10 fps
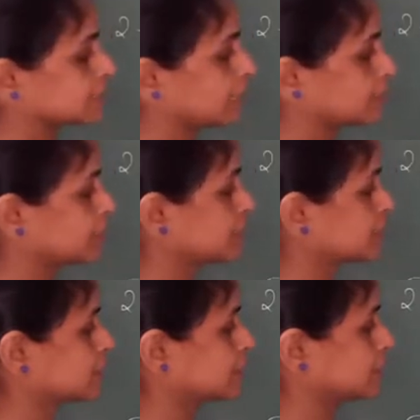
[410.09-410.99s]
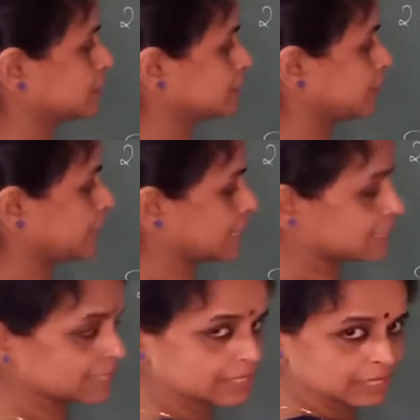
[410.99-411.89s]
That means when S
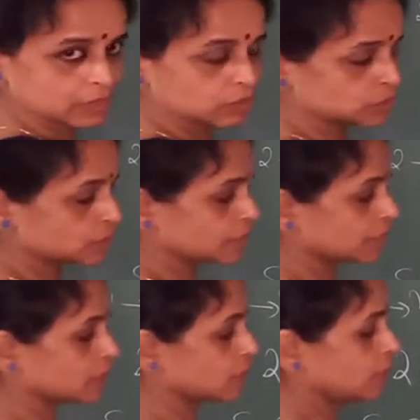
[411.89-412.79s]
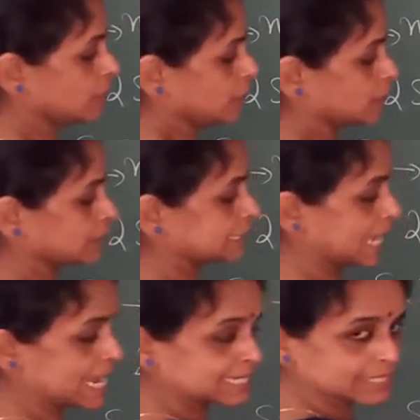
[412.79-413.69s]
is equal to 0,
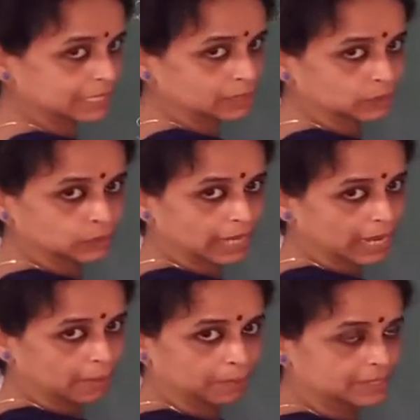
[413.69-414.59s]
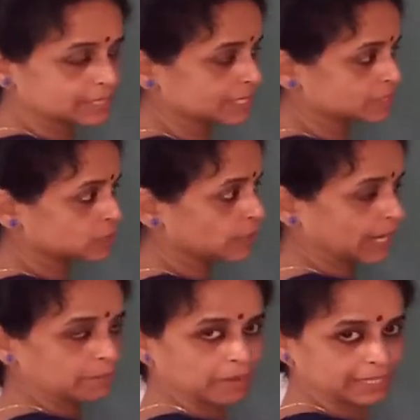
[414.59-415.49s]
j is equal to L plus S to
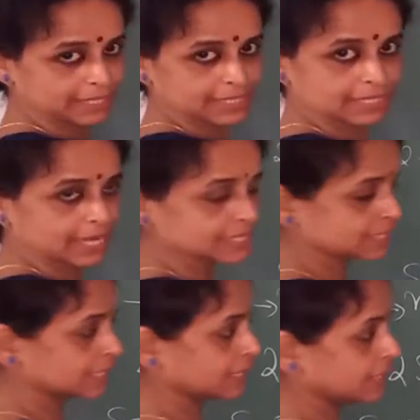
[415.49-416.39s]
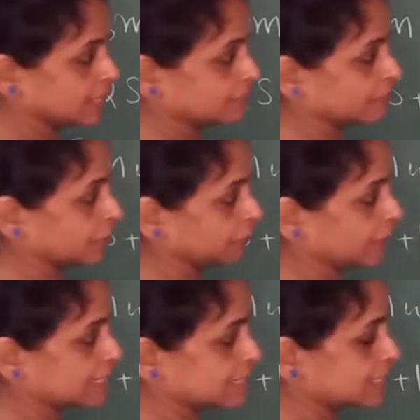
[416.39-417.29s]
L minus S. Then if
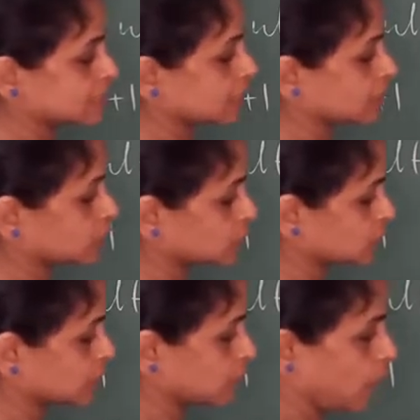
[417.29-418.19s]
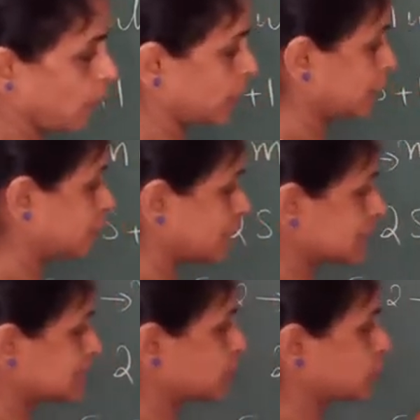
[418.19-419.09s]
S is equal to 0, only one
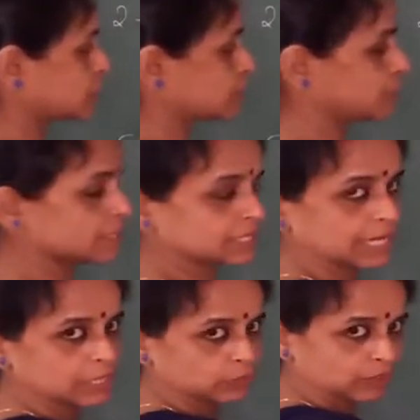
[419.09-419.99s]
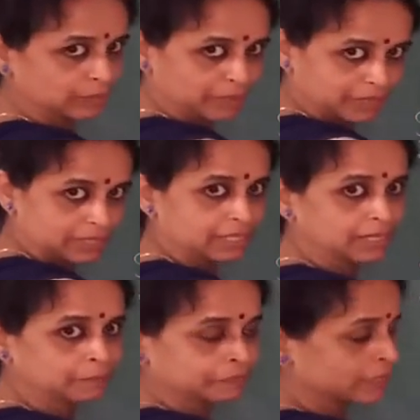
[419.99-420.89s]
possible state will be
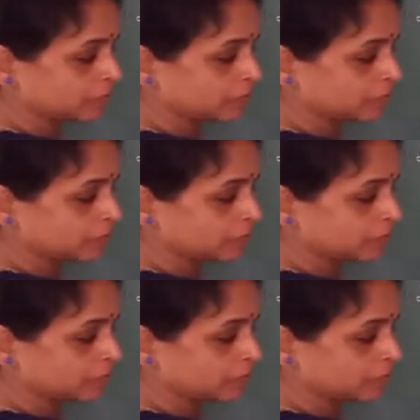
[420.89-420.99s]
there.